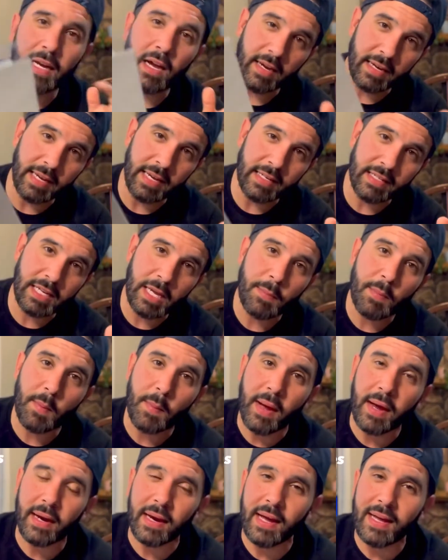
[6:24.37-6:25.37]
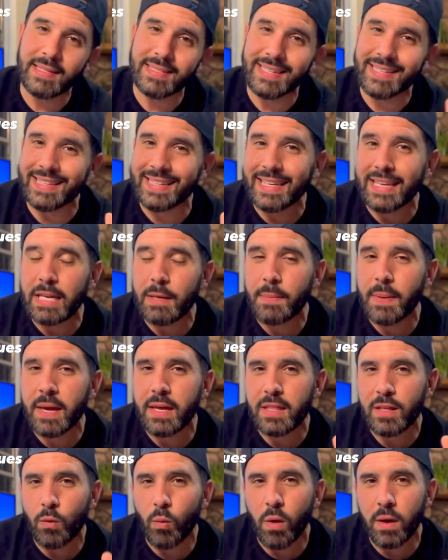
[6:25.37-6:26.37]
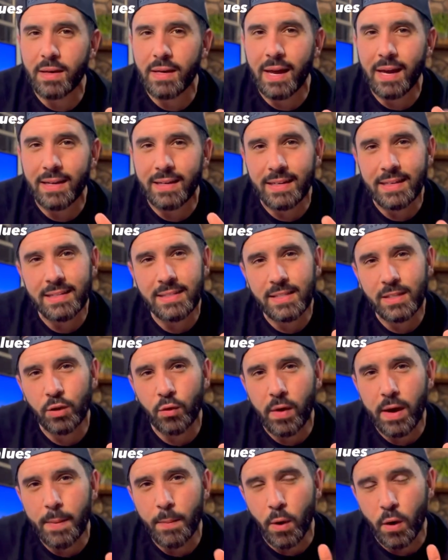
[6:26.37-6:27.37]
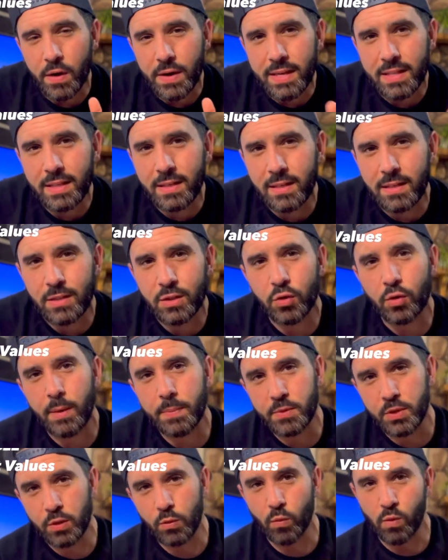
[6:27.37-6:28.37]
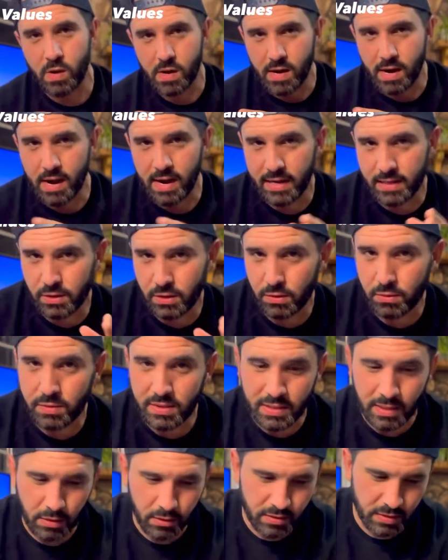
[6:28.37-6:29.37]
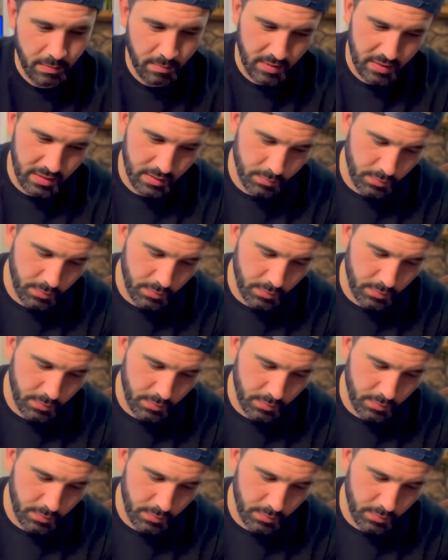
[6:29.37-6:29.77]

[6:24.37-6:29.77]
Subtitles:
Again, keep in mind guys that the eBay, the whatnot, and Instagram are in the description where I do sell some of these